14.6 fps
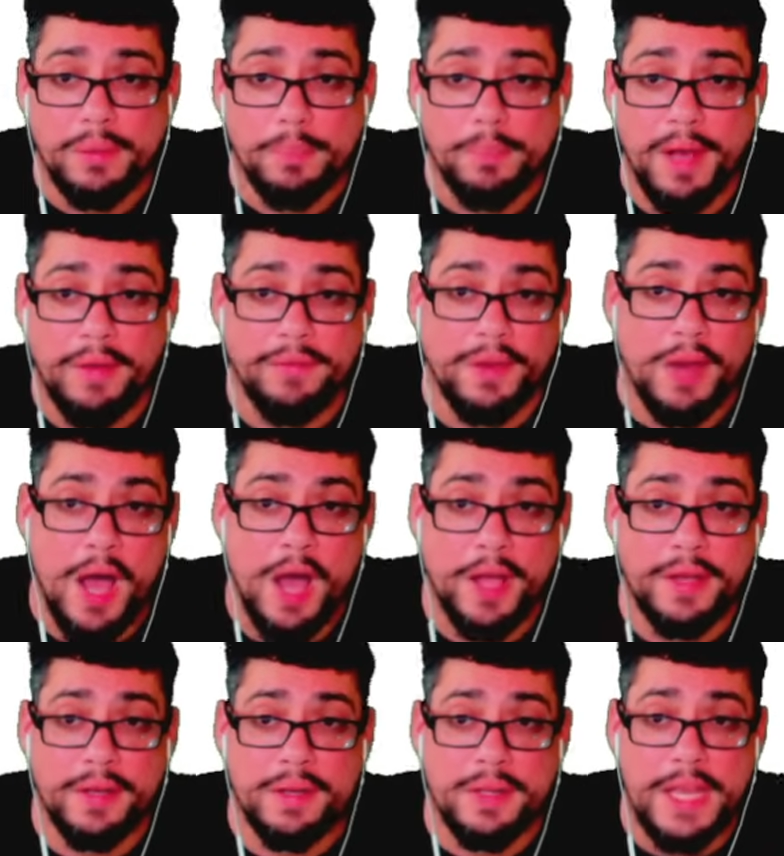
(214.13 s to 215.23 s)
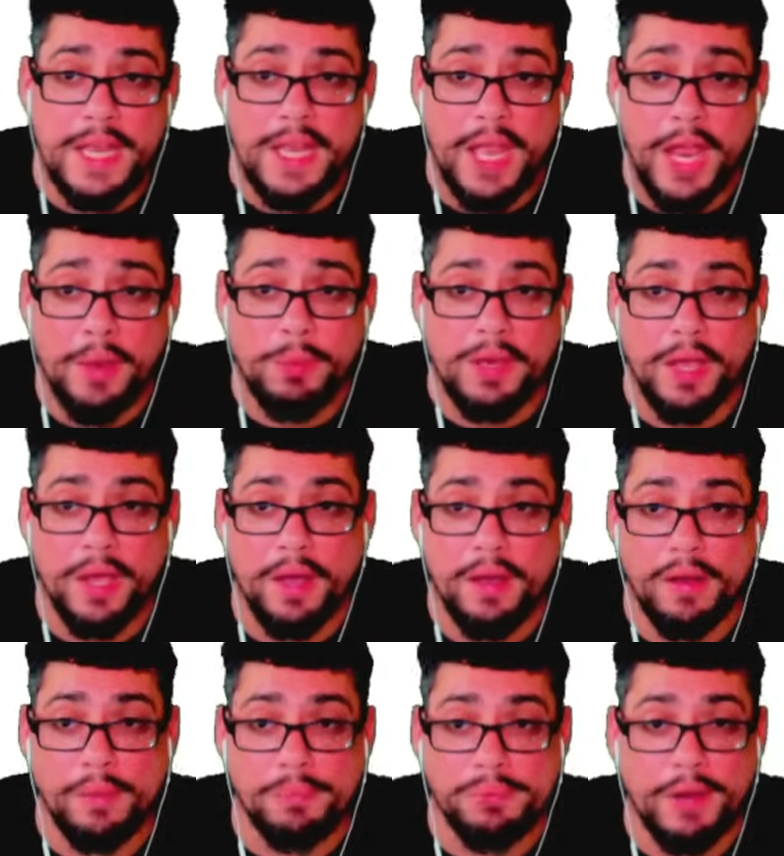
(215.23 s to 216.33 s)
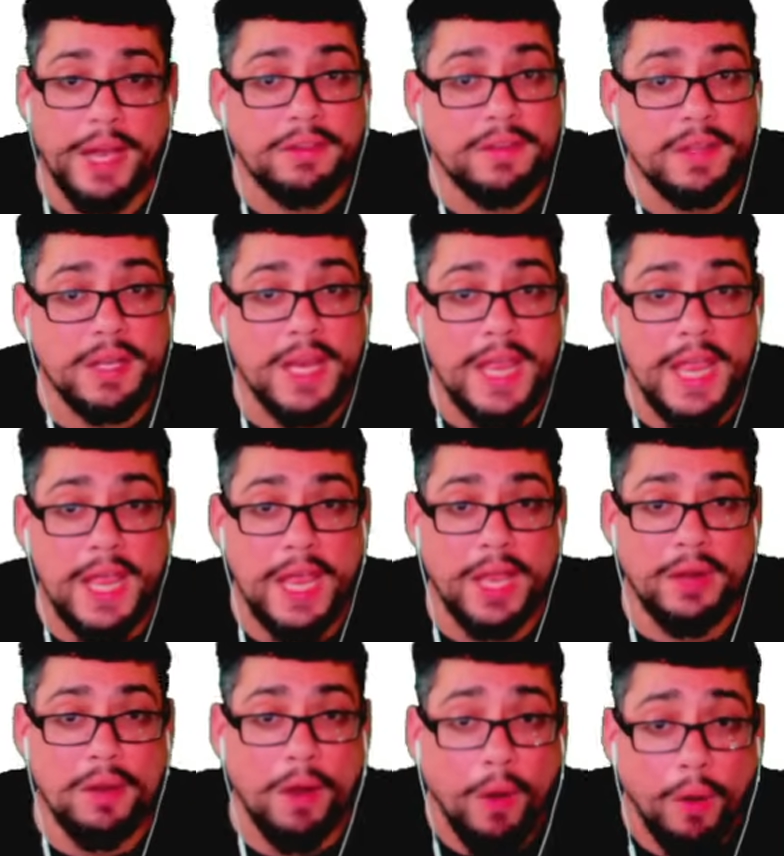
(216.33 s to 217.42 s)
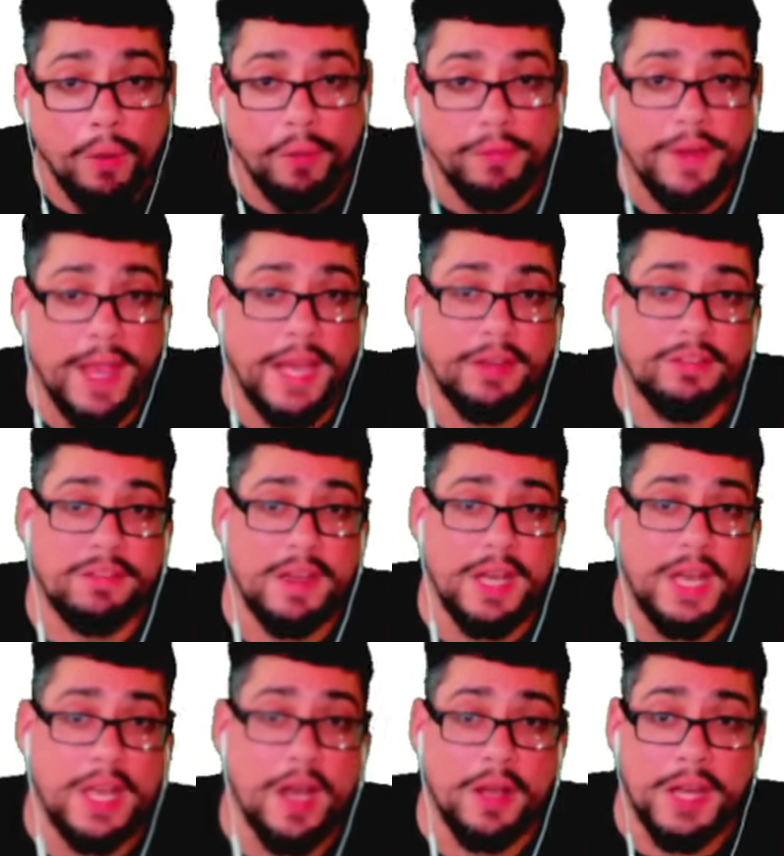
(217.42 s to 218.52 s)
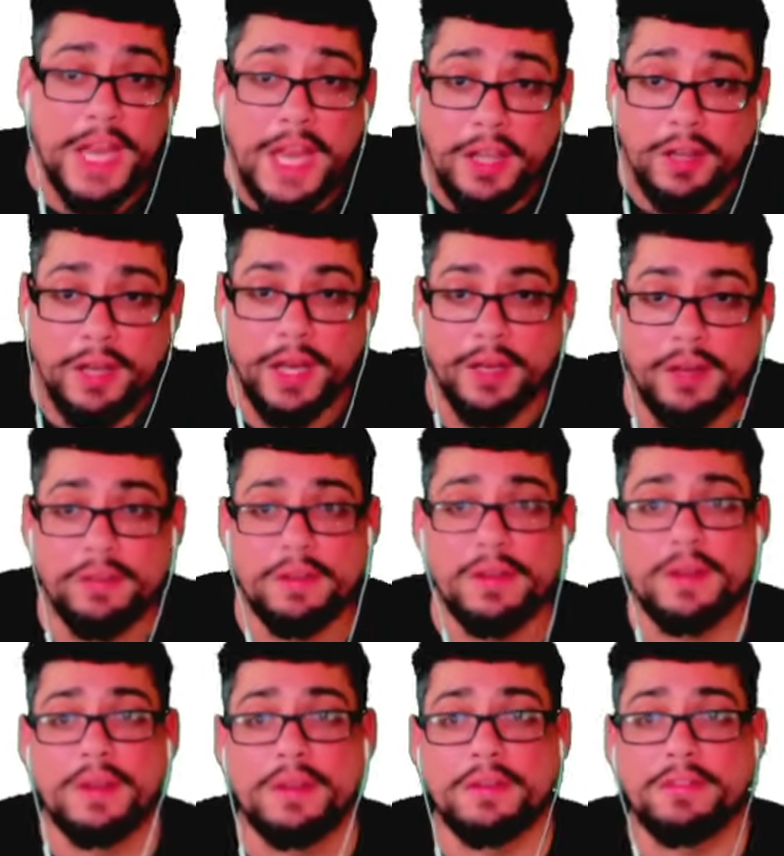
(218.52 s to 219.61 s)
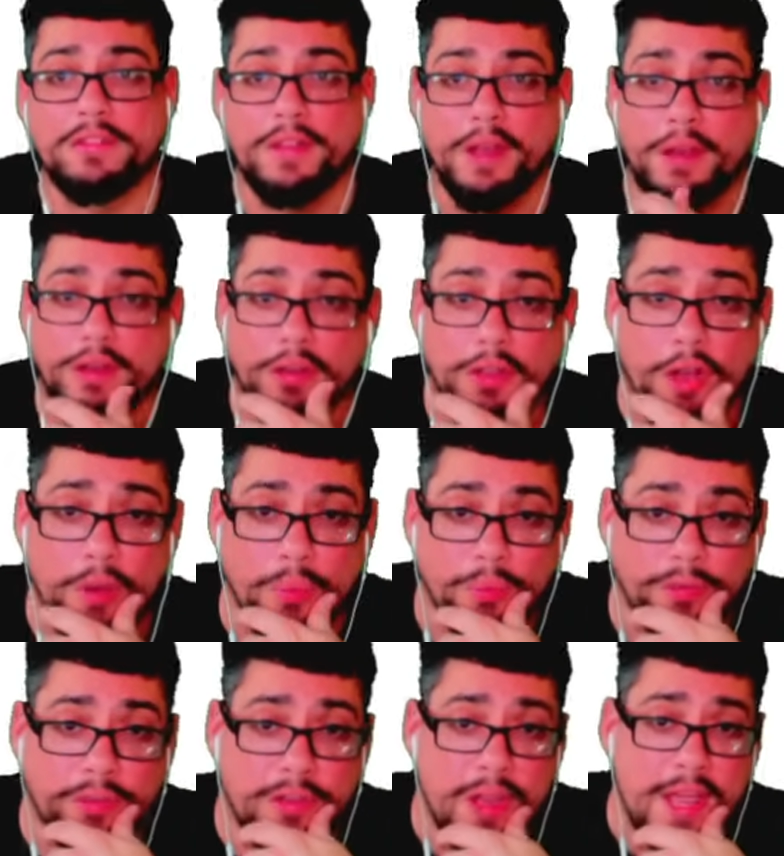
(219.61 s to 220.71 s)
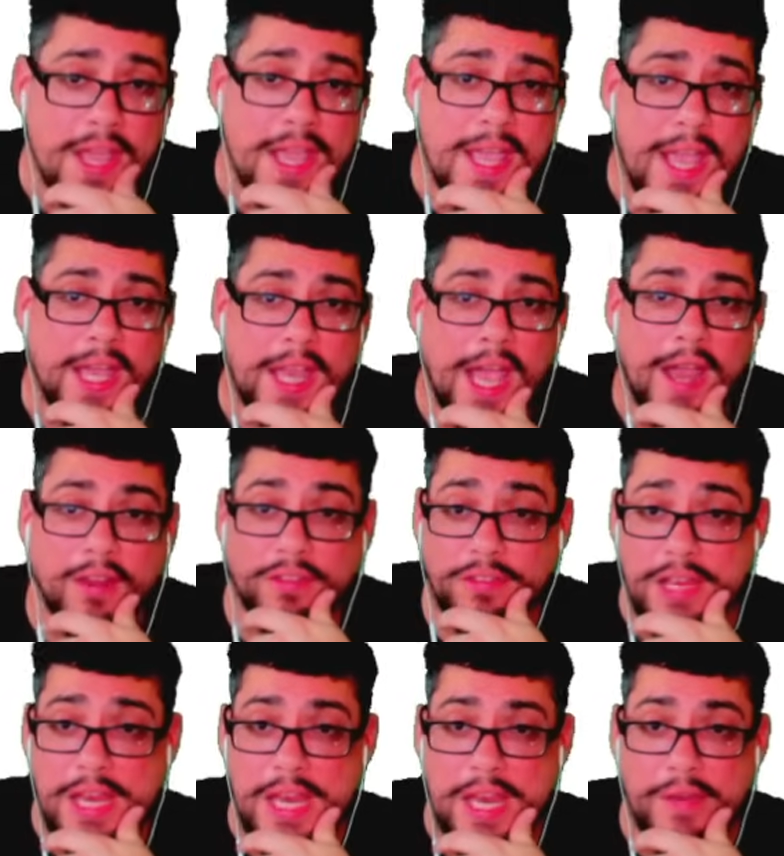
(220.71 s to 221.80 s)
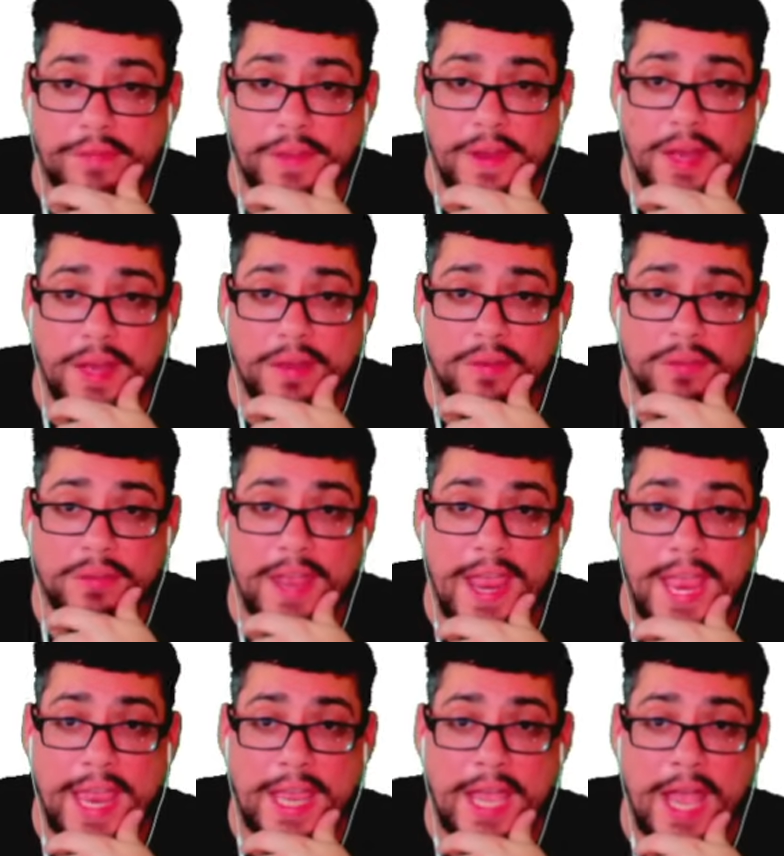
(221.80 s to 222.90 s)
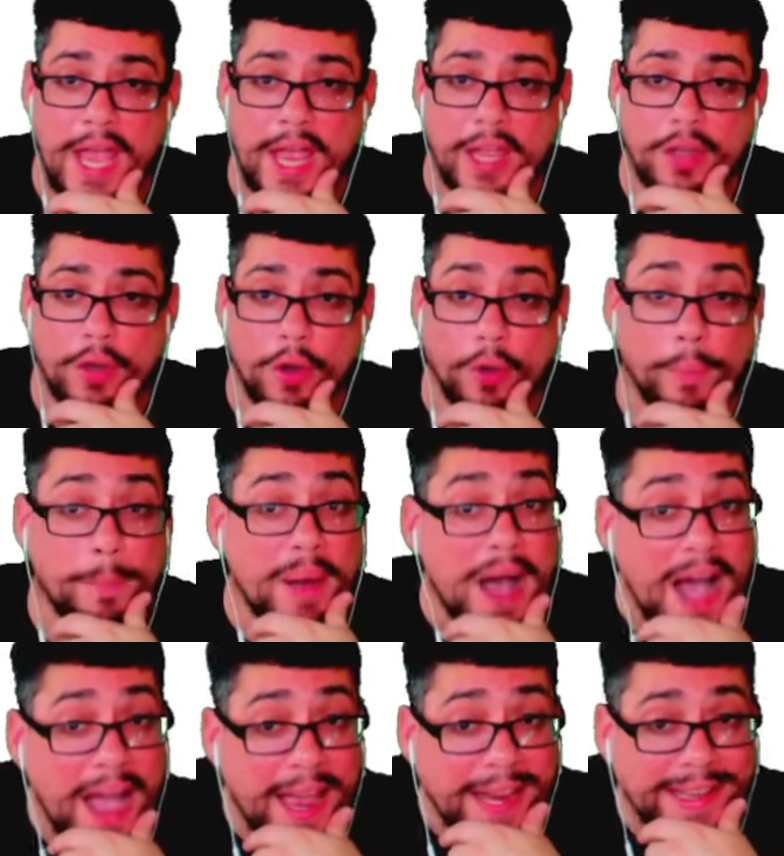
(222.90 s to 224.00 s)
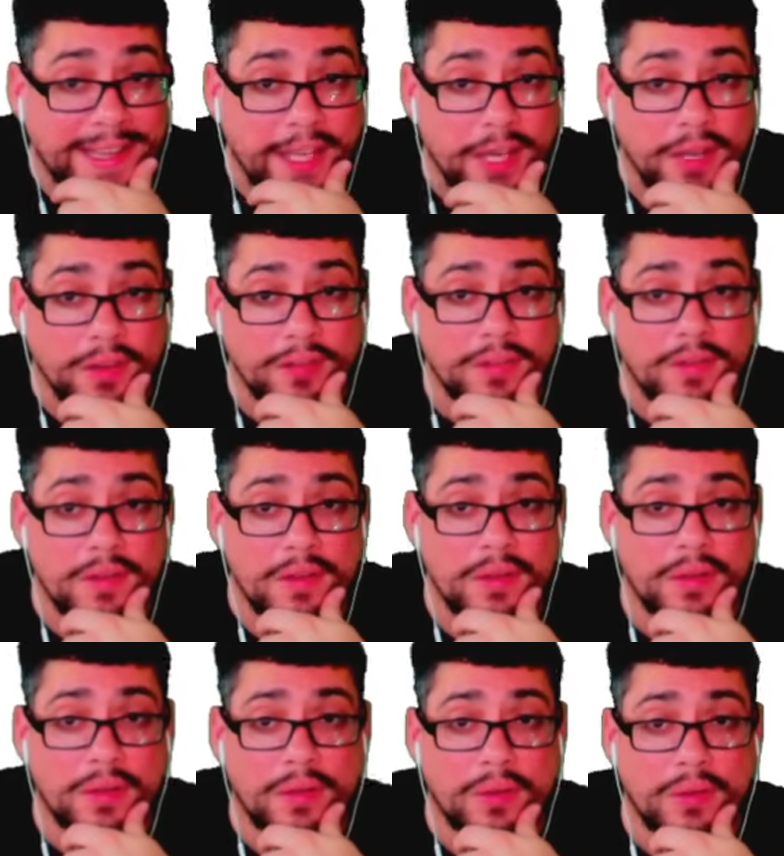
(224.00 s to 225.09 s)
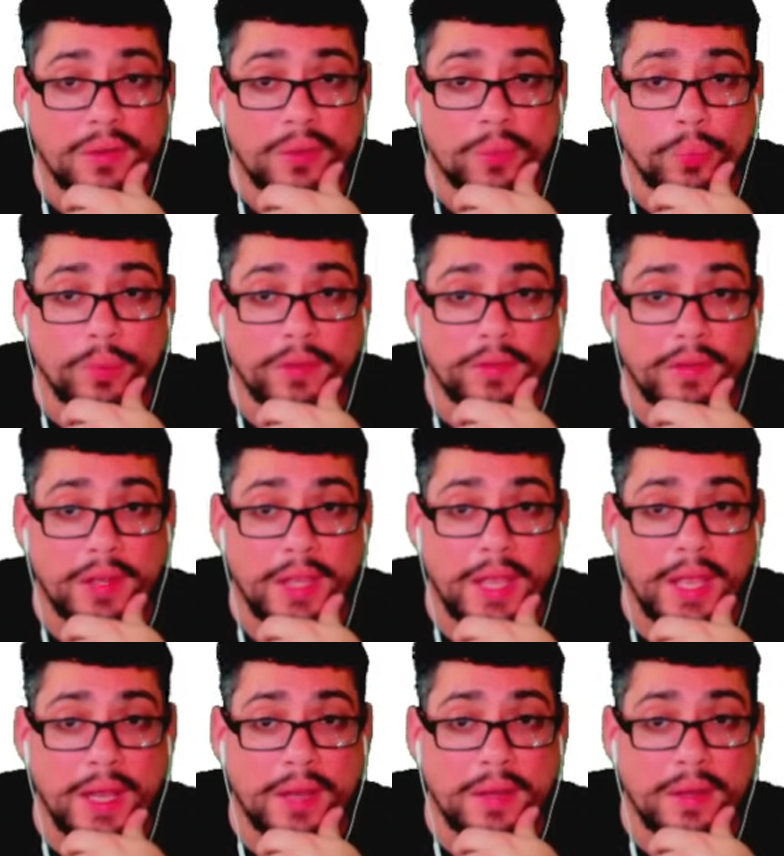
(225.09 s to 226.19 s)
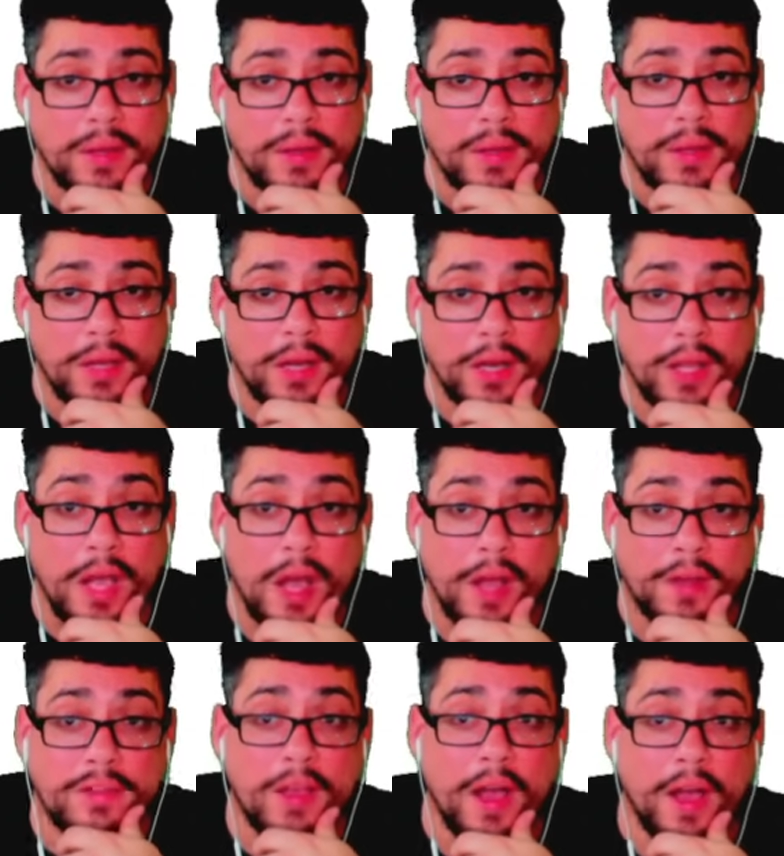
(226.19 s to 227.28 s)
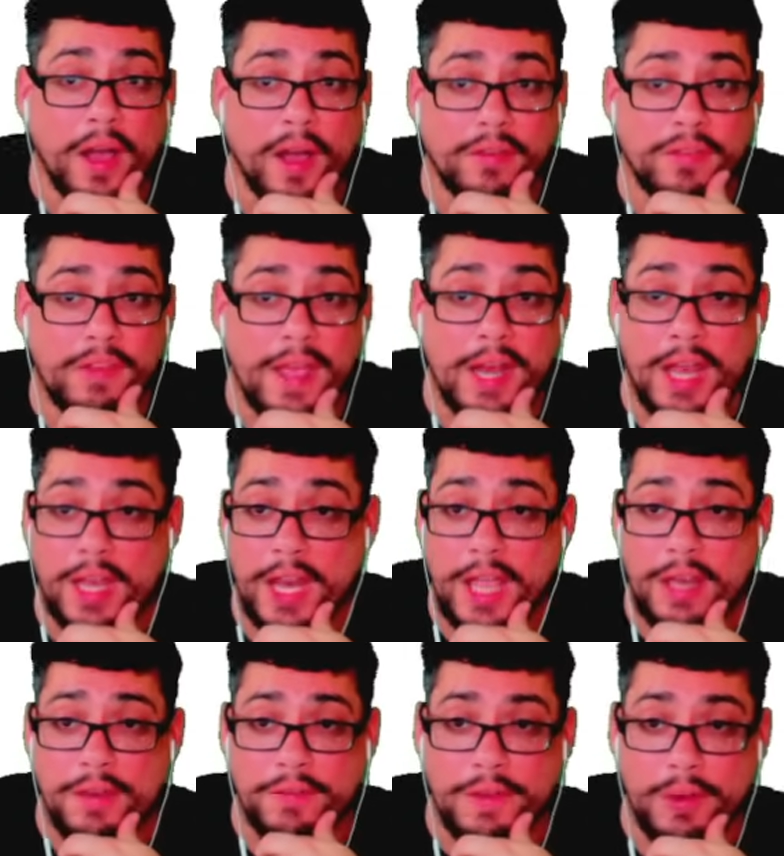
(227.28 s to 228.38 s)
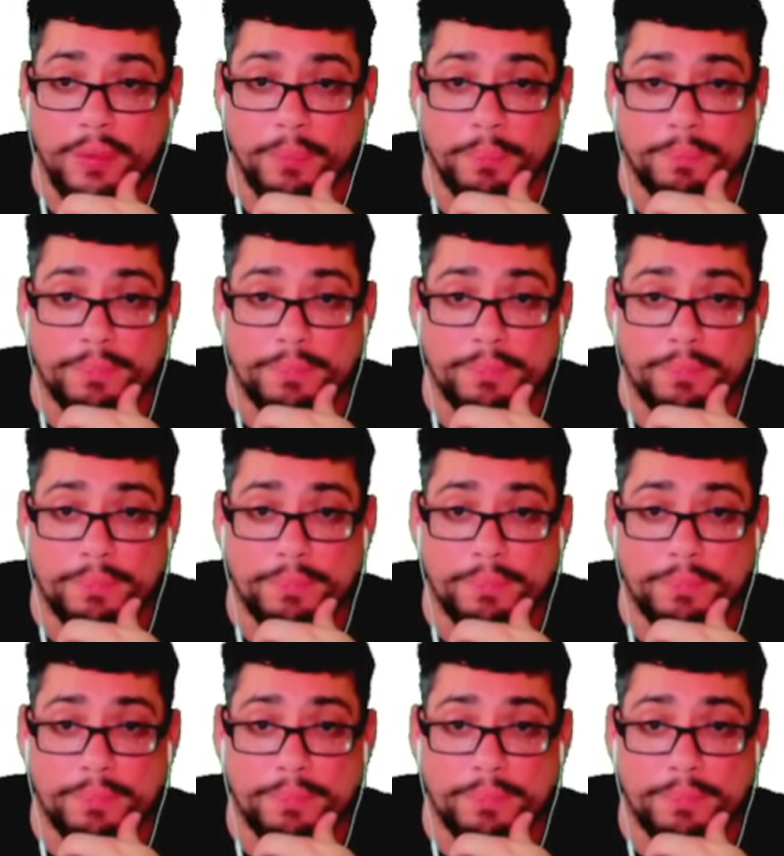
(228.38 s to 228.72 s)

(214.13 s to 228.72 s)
Pavilion area of Brighton and Hove, a city on England's southern coast. AI Steve is the AI co-pilot. Once again, Edicott said in an interview,